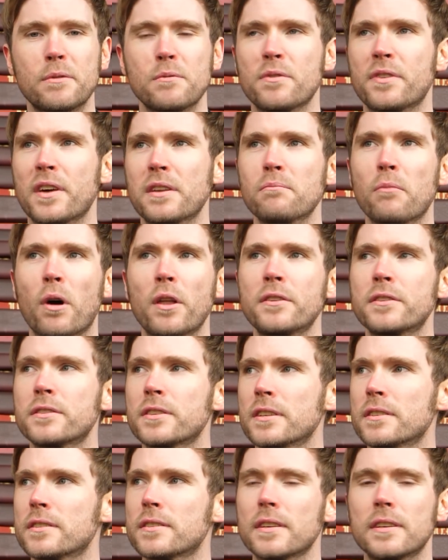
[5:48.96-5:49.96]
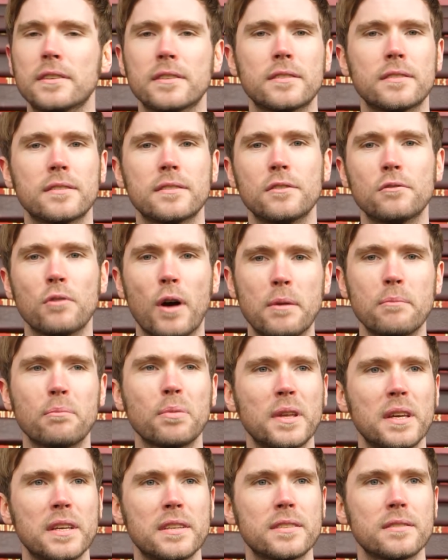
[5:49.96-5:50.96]
and within months it's
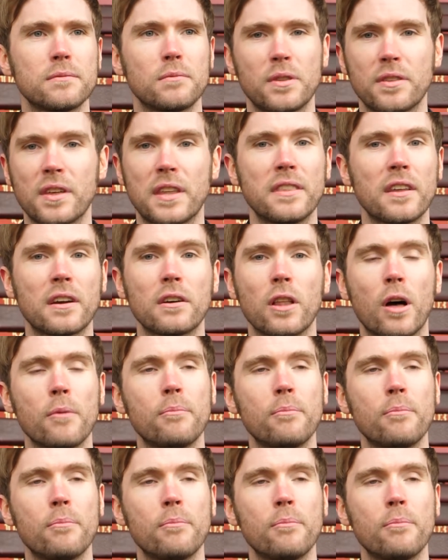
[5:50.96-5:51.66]
in place within